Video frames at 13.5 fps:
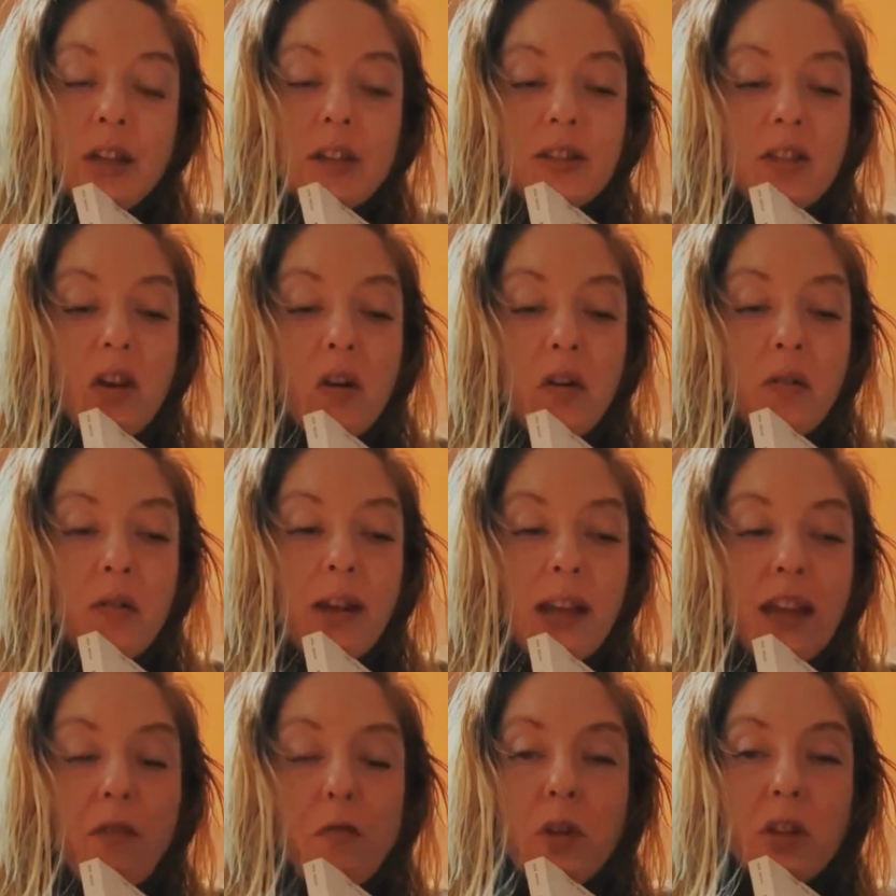So
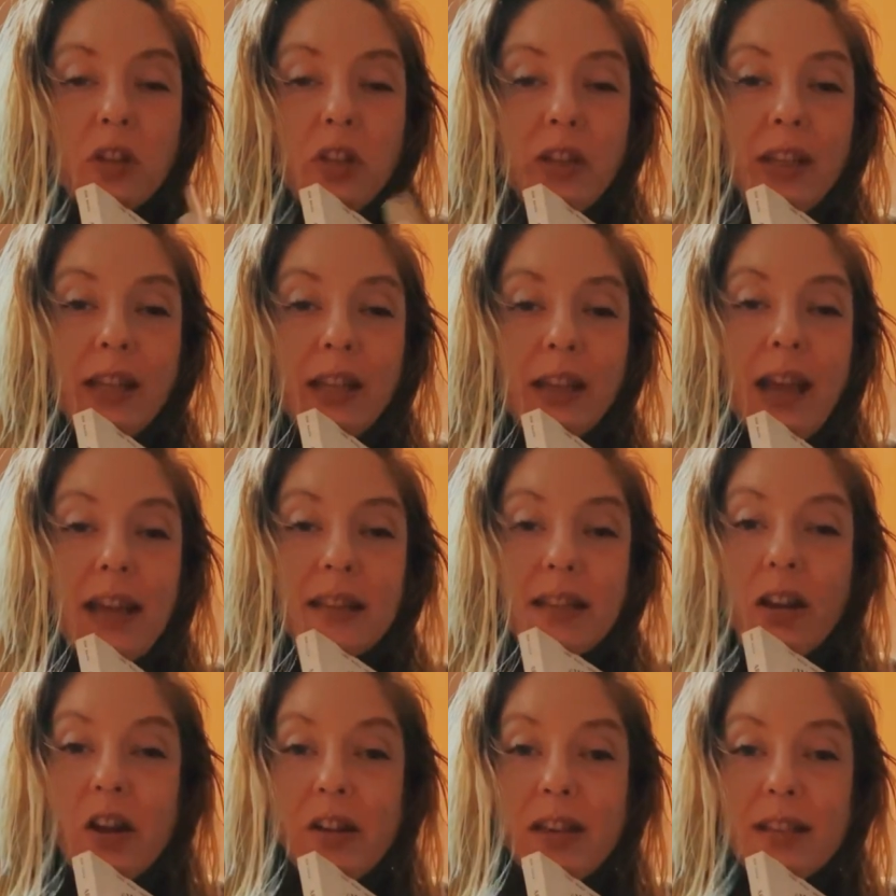if we're looking at the
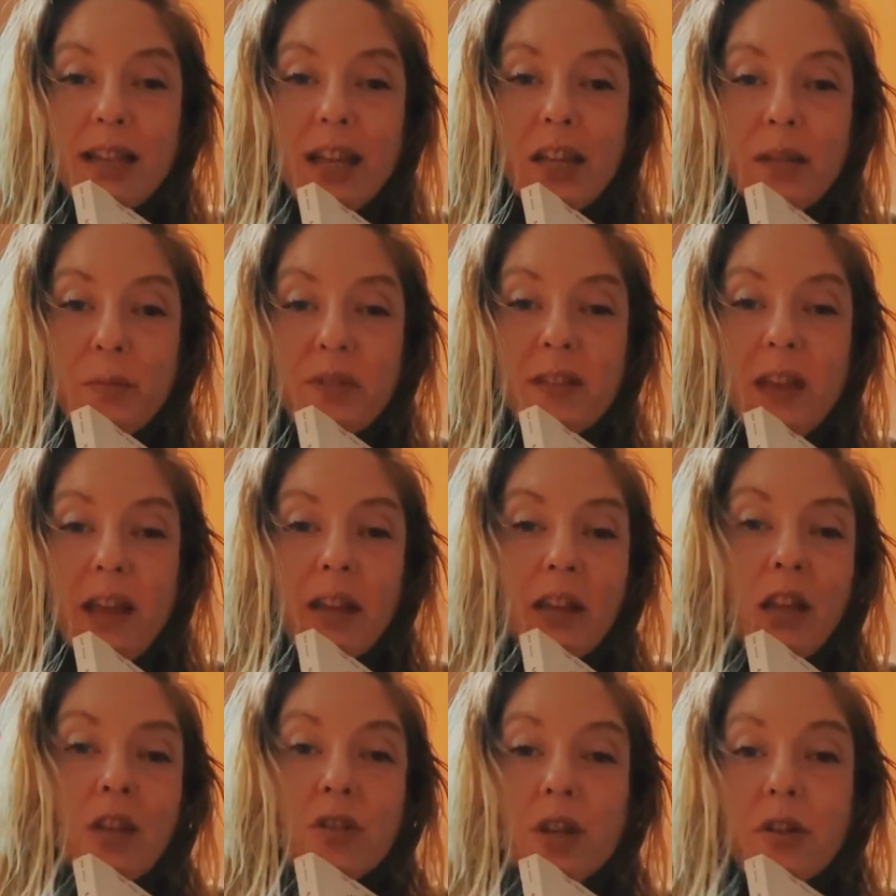archetypes and
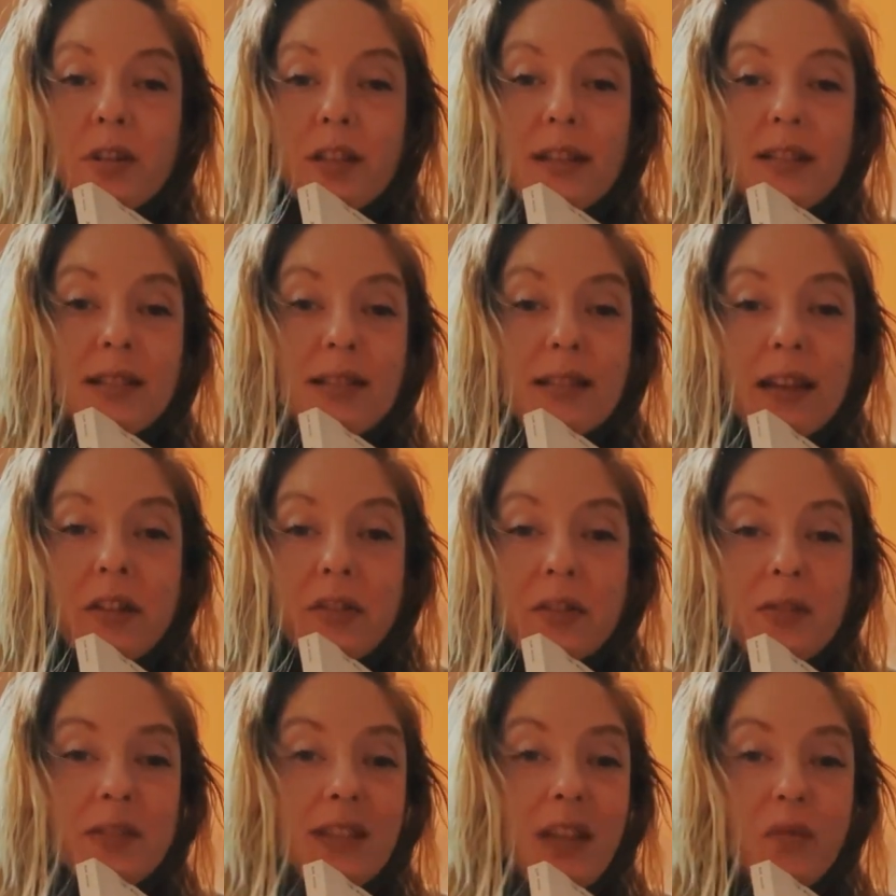can notice
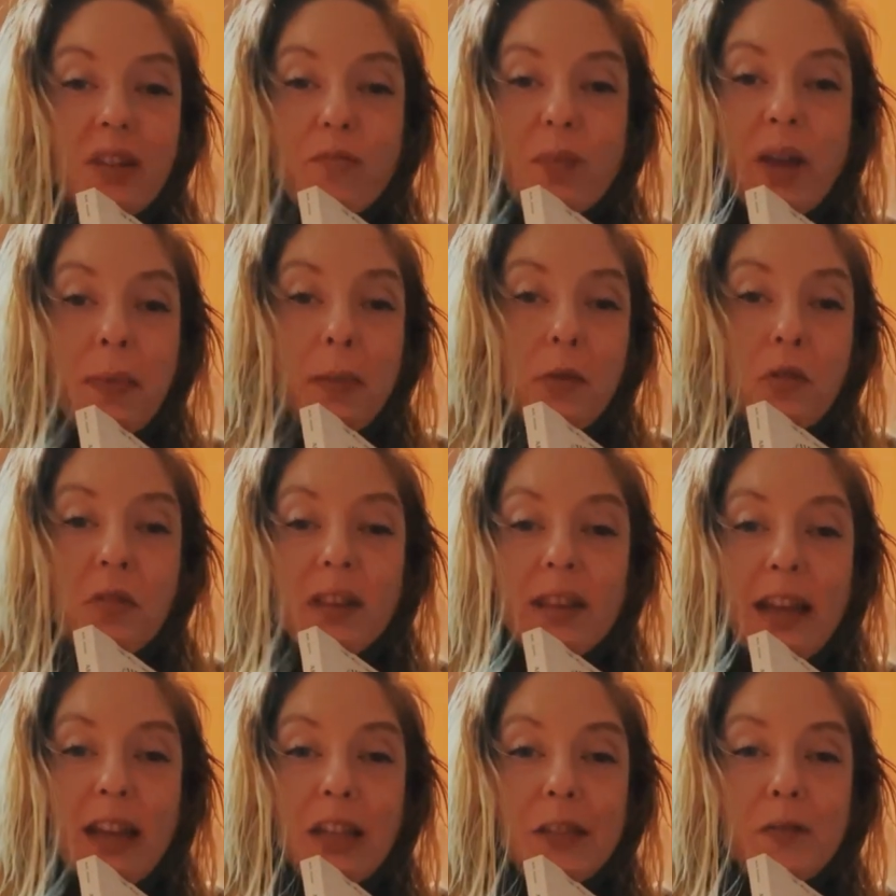cycles that we've been through in
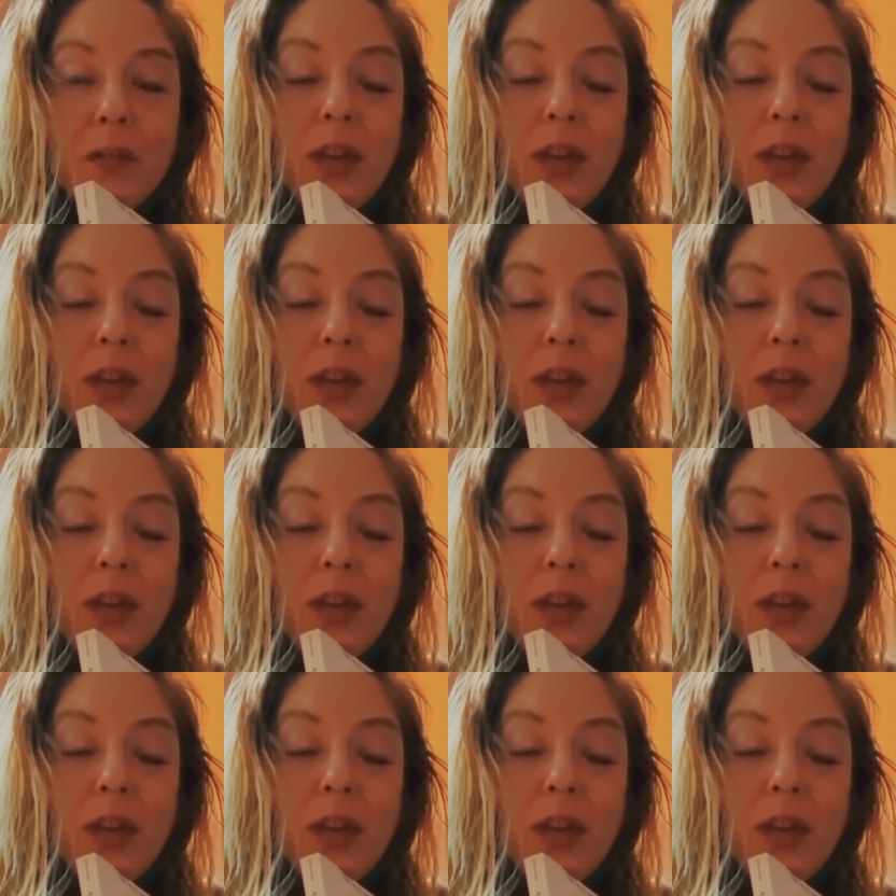life,